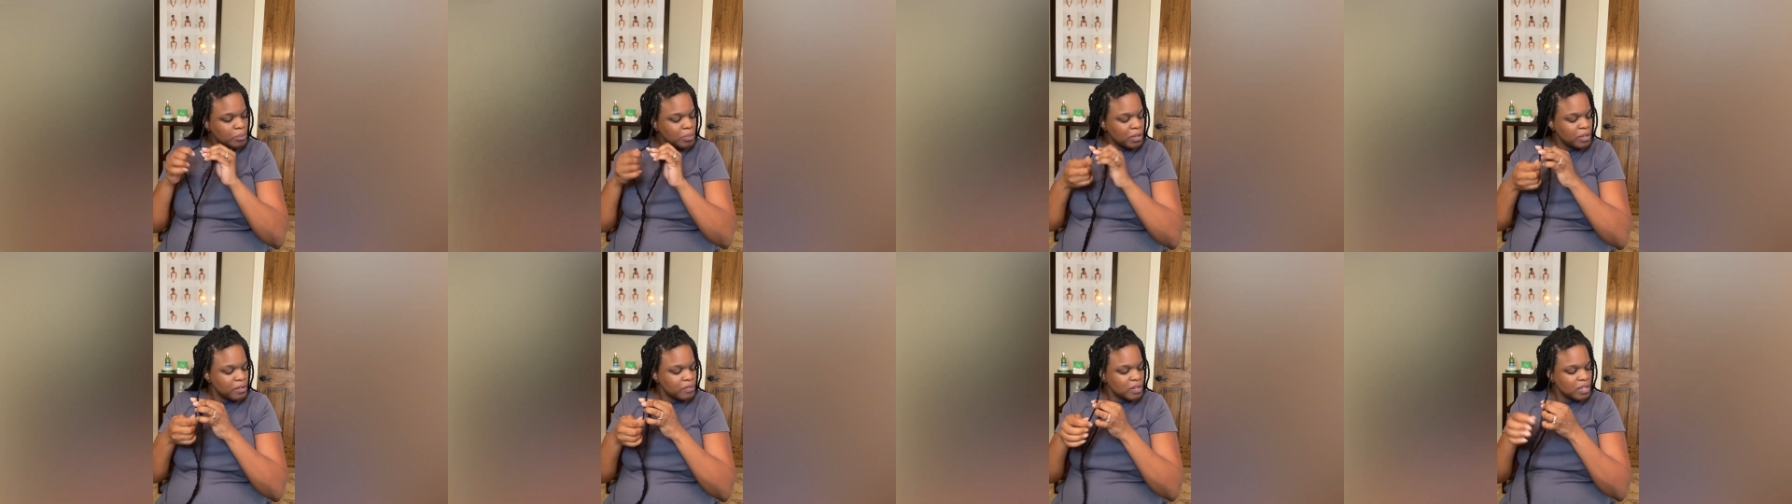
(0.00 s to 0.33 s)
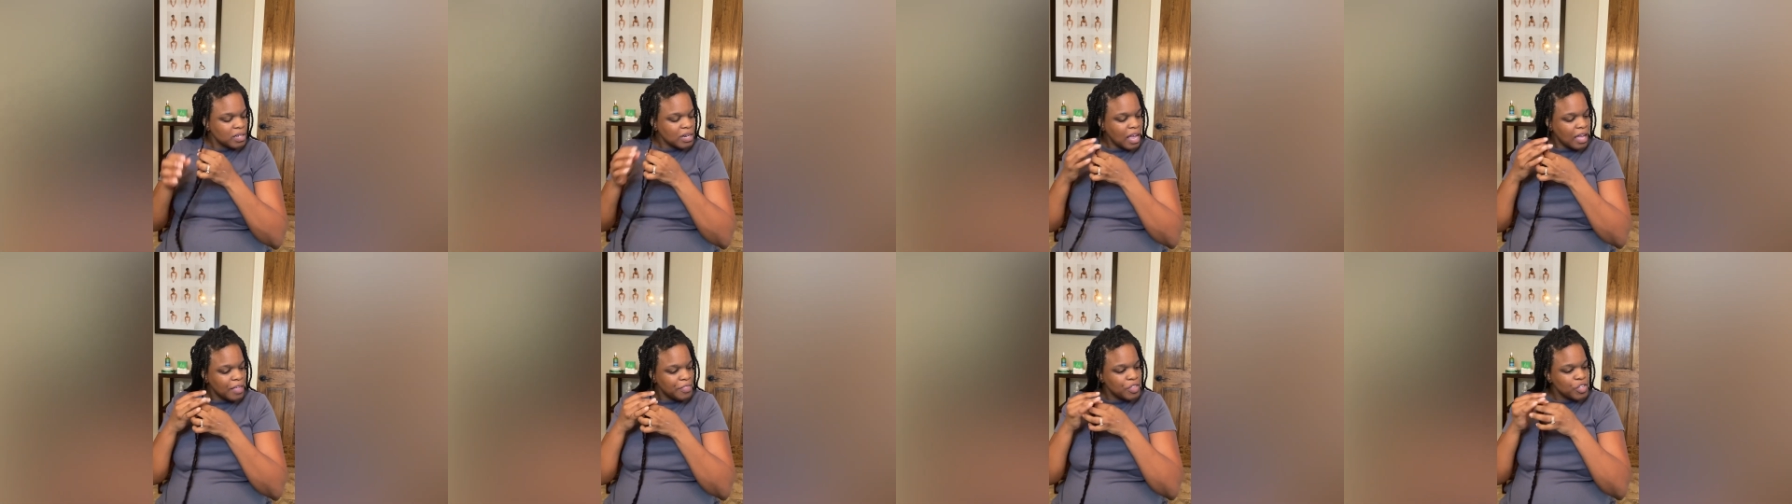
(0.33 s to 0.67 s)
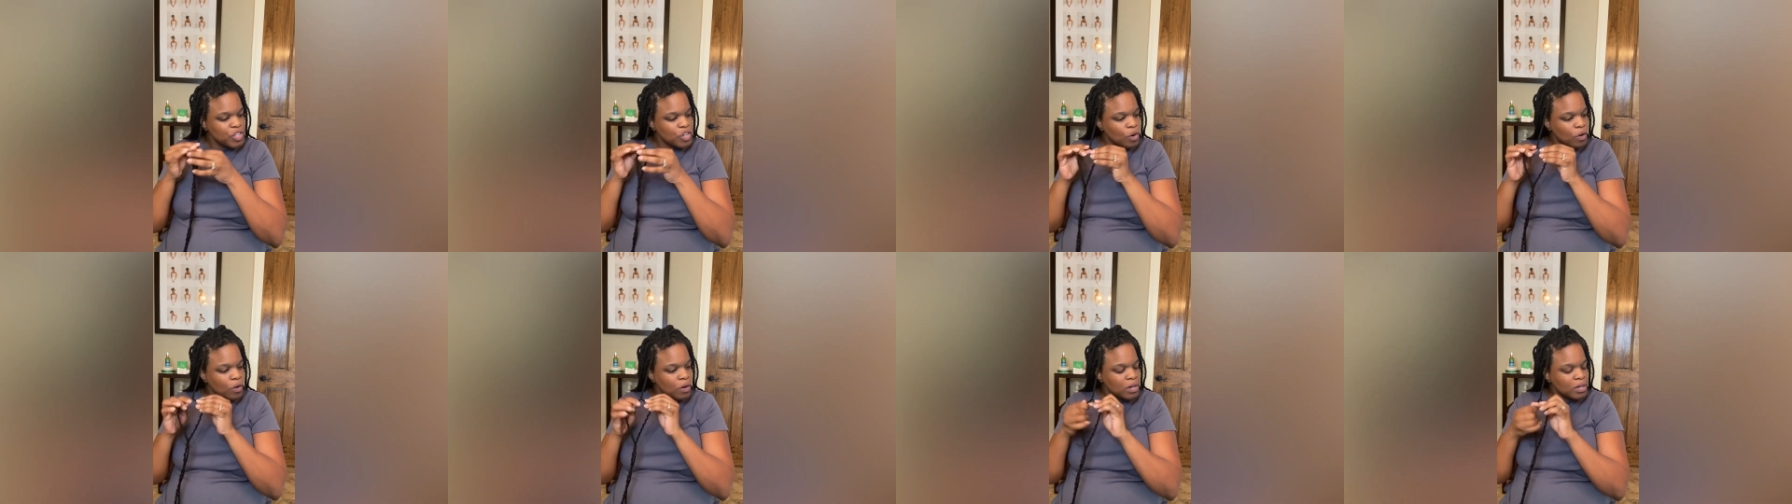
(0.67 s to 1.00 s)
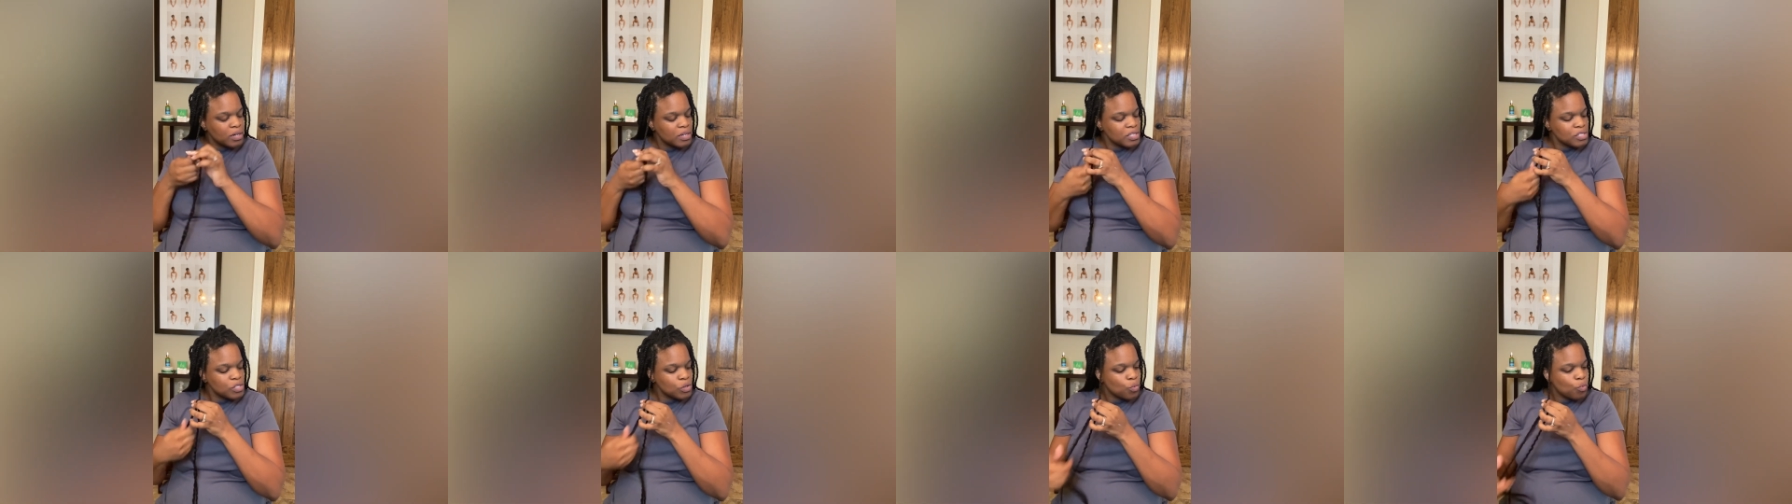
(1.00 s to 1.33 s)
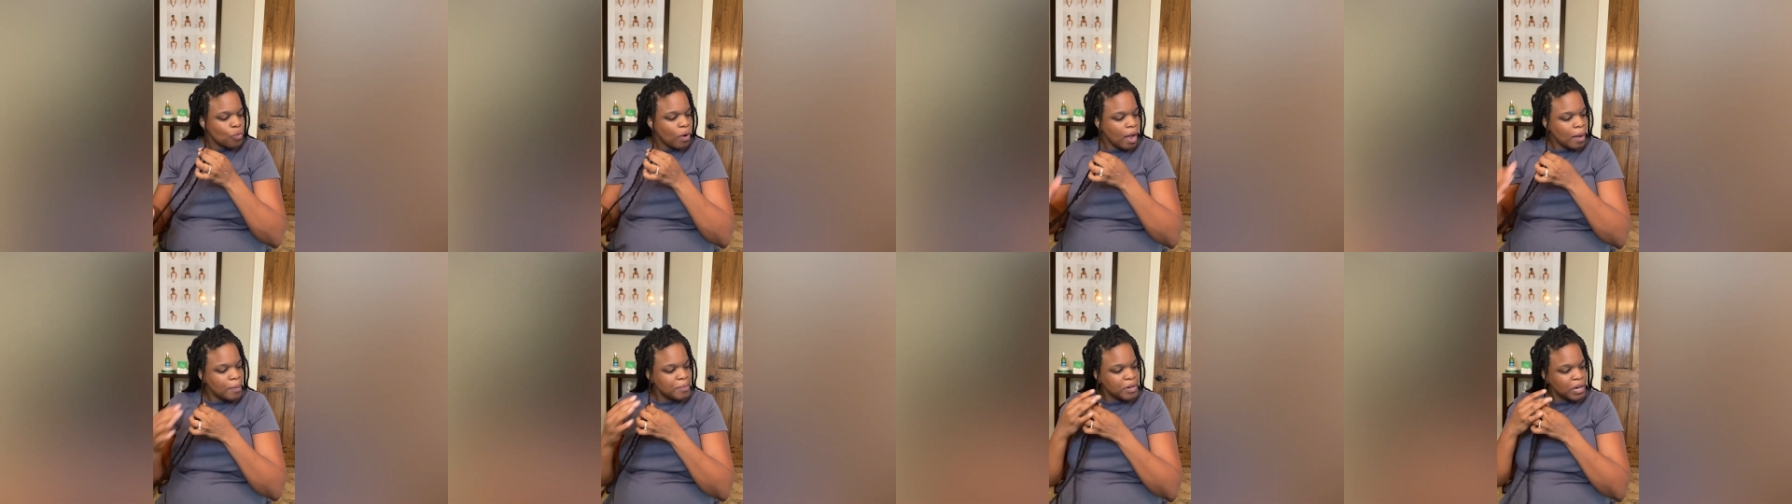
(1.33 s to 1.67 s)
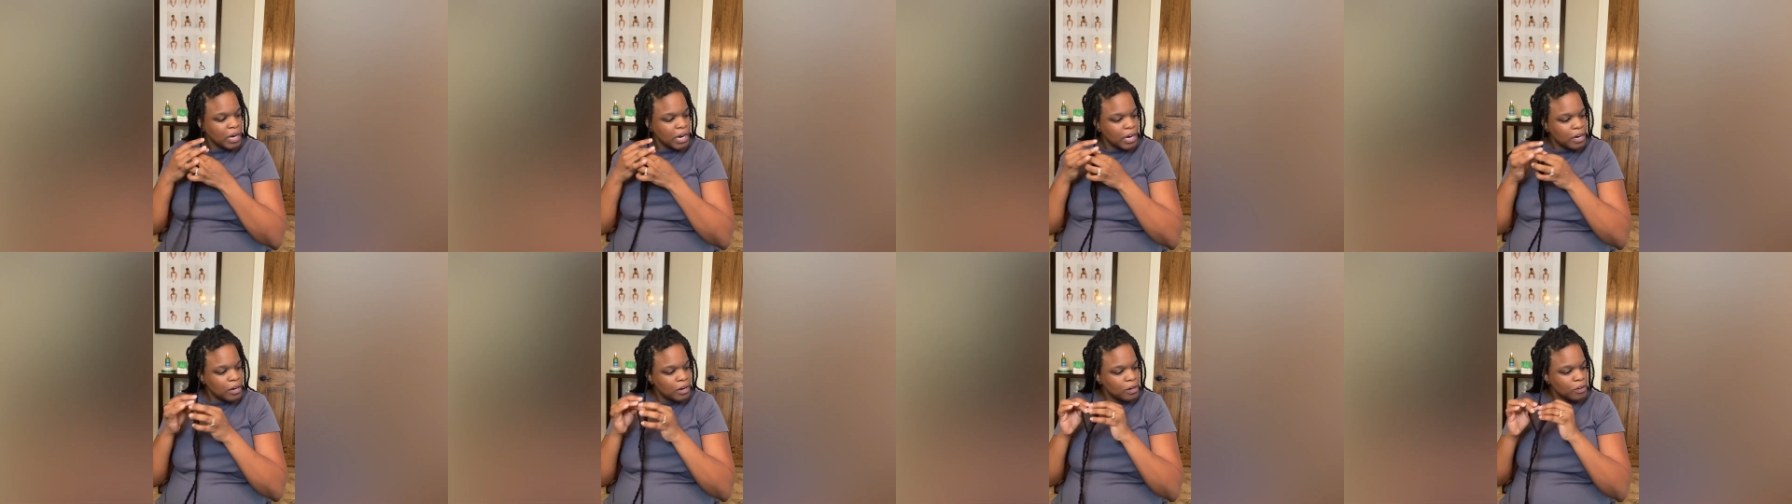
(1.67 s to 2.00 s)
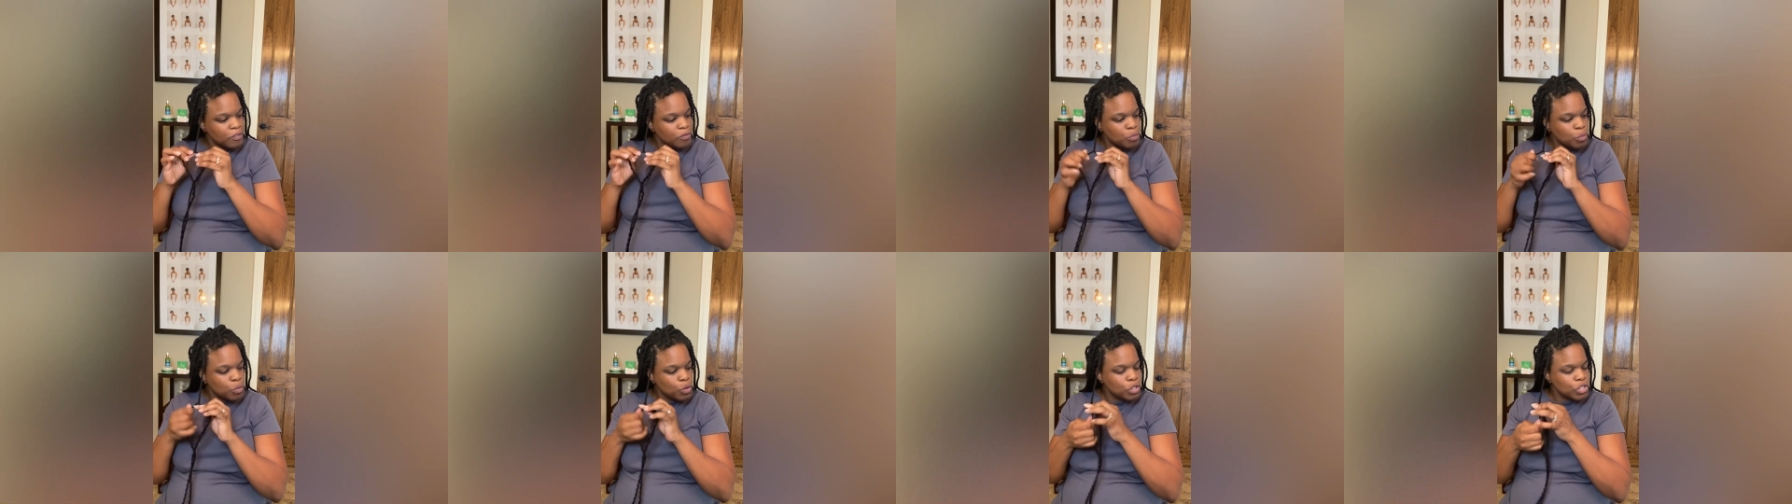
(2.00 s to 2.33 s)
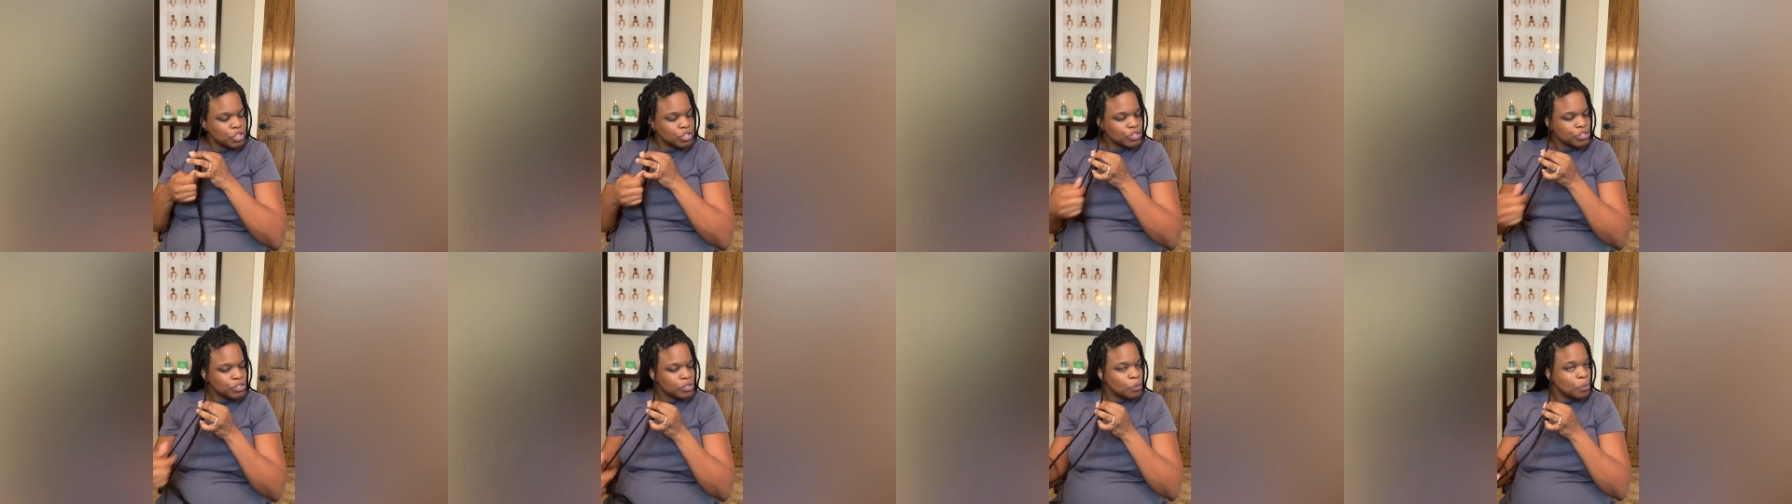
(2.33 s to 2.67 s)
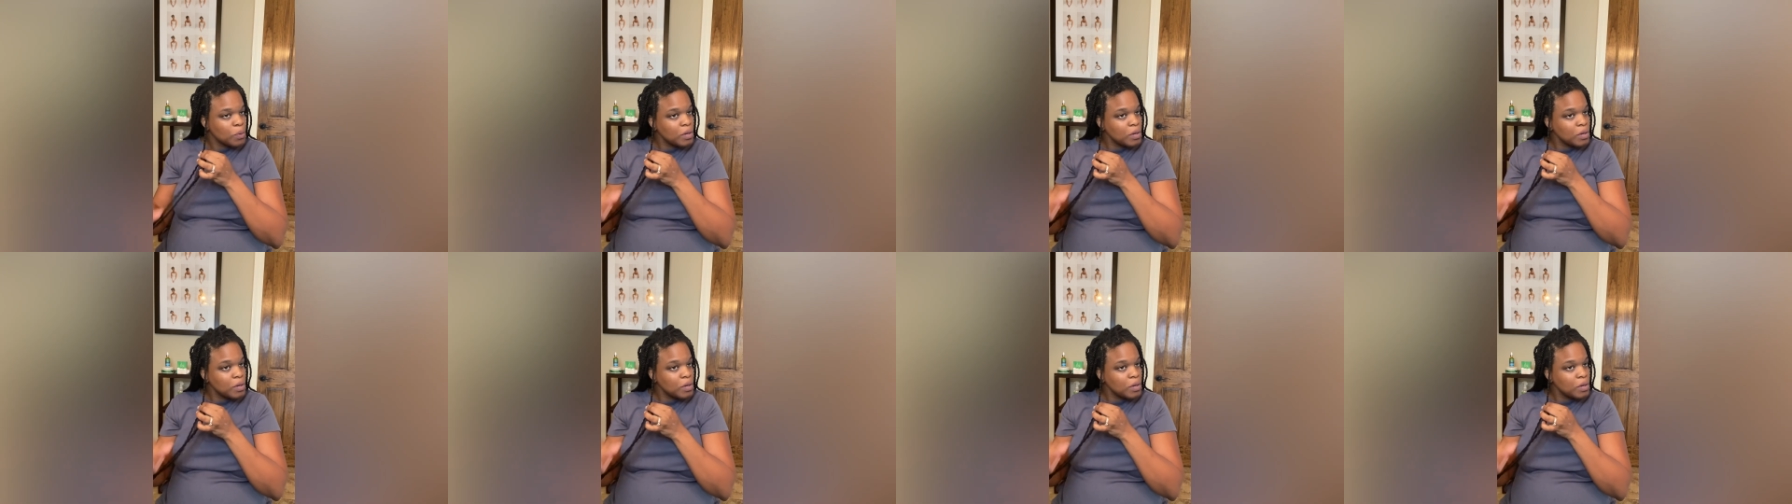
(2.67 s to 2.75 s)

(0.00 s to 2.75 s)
believe it or not, the yarn doesn't rob your hair of moisture.